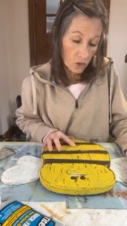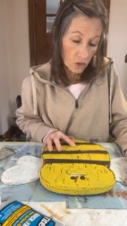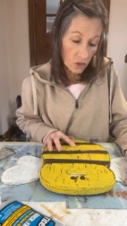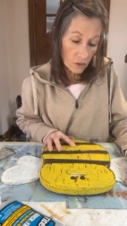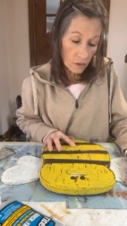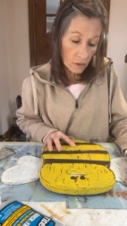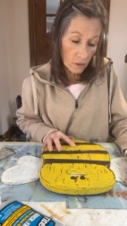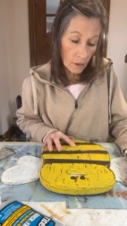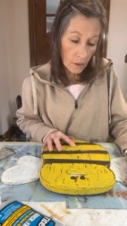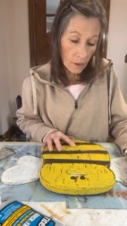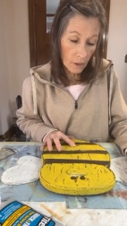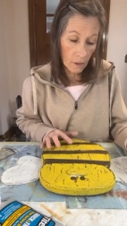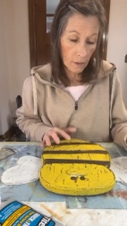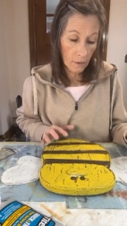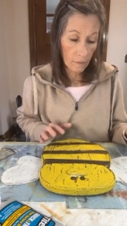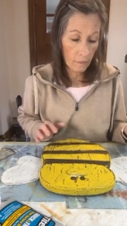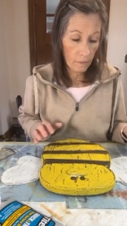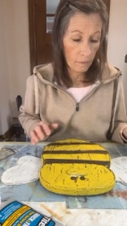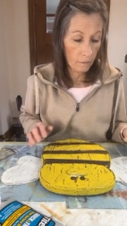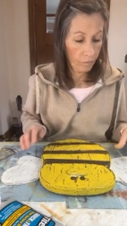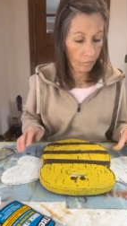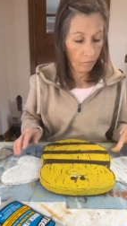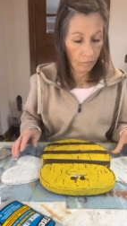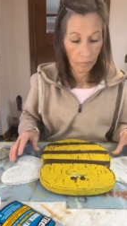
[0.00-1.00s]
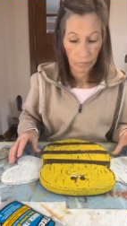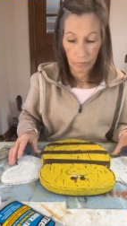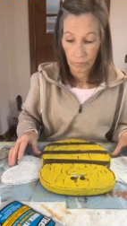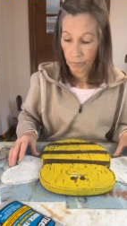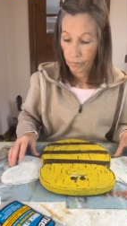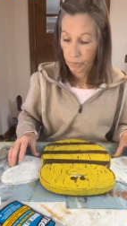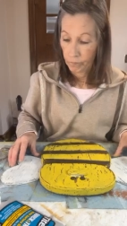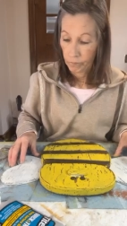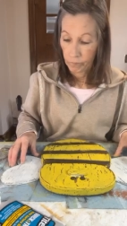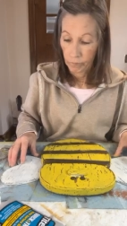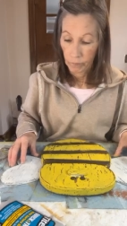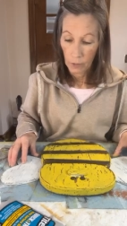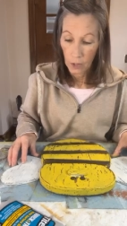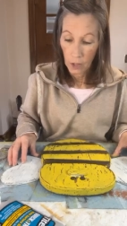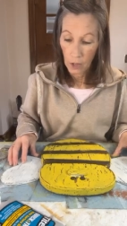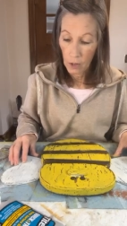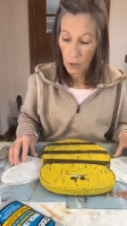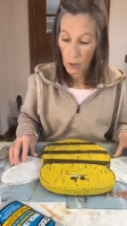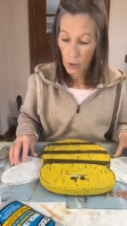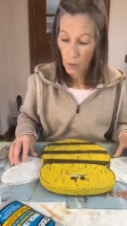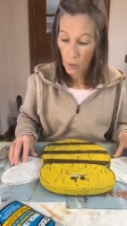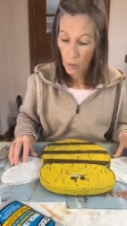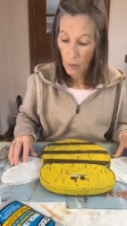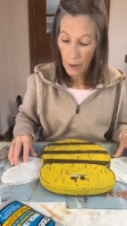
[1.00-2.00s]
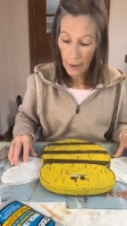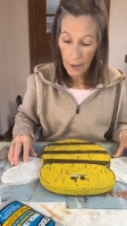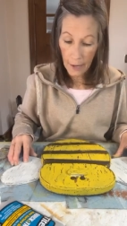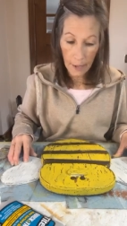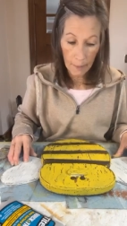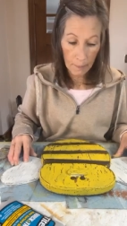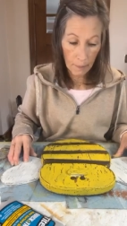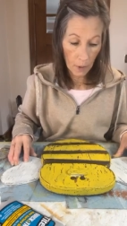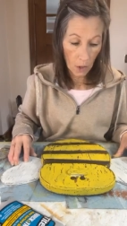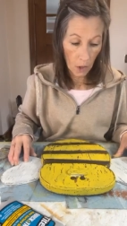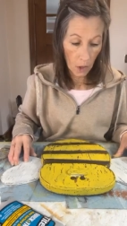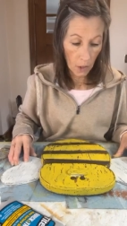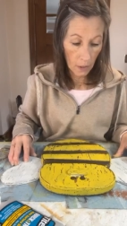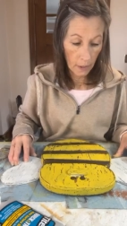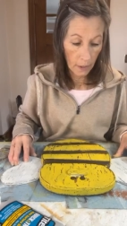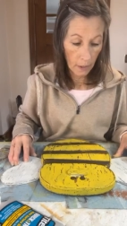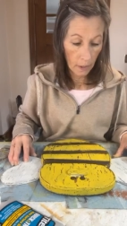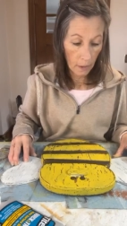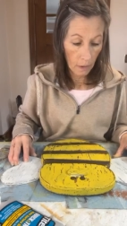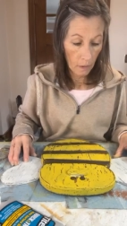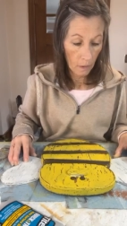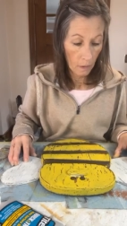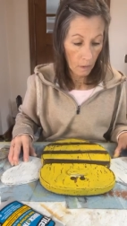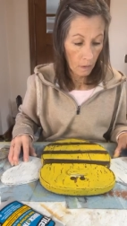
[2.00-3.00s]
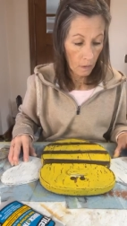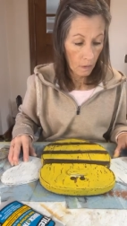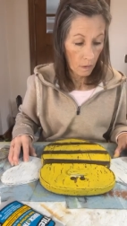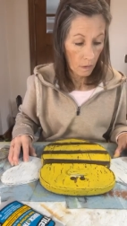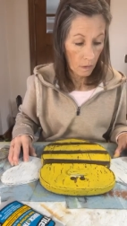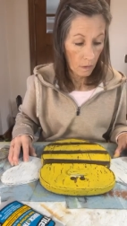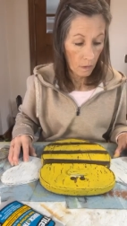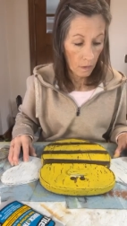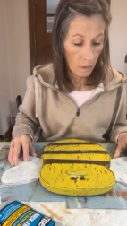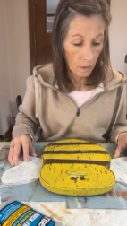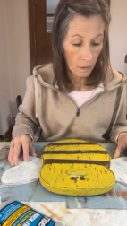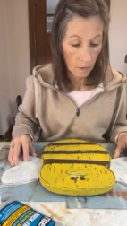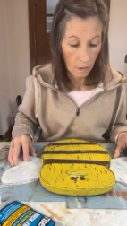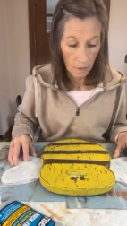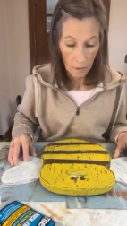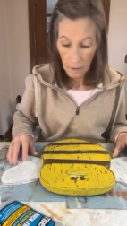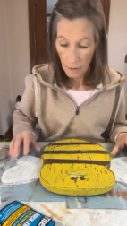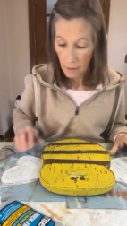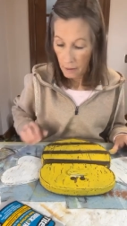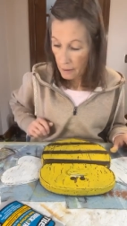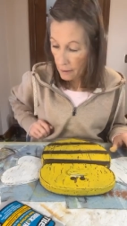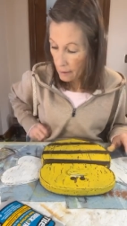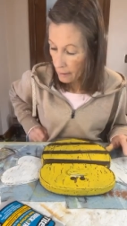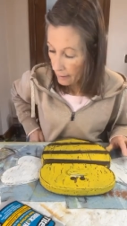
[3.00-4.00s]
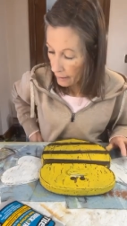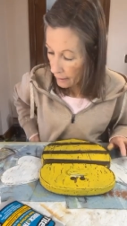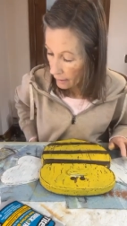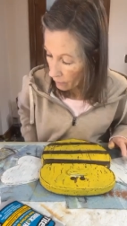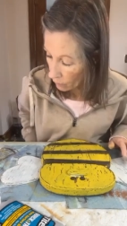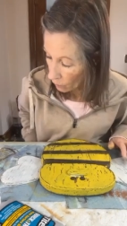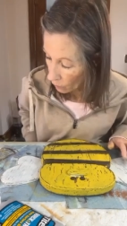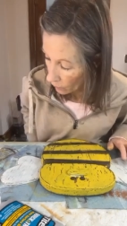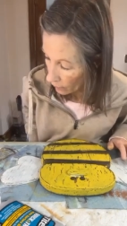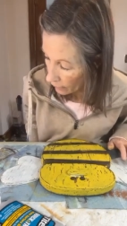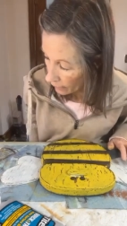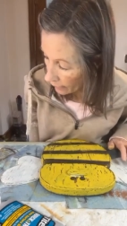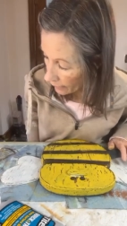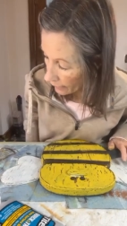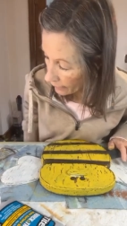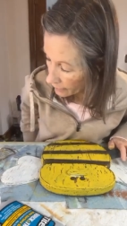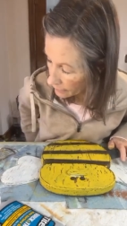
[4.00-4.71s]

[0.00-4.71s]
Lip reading: just kind of, you know, eyeballed it. And what